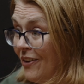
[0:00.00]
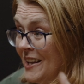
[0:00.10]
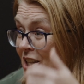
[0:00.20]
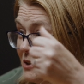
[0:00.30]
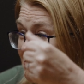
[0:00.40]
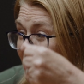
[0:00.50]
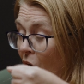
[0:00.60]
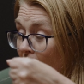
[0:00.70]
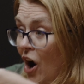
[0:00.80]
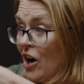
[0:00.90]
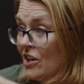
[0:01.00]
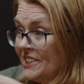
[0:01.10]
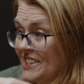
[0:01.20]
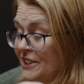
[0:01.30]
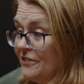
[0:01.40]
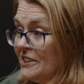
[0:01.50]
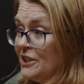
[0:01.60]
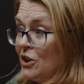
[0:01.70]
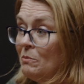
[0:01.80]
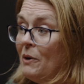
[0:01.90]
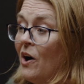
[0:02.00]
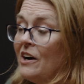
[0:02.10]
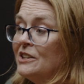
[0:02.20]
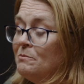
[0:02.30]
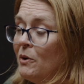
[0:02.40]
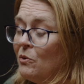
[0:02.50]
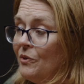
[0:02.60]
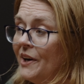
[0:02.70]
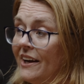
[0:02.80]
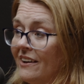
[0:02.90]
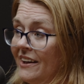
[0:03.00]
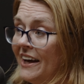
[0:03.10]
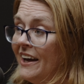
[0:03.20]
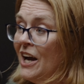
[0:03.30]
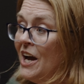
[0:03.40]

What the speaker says: these bars, these physical bars, but really,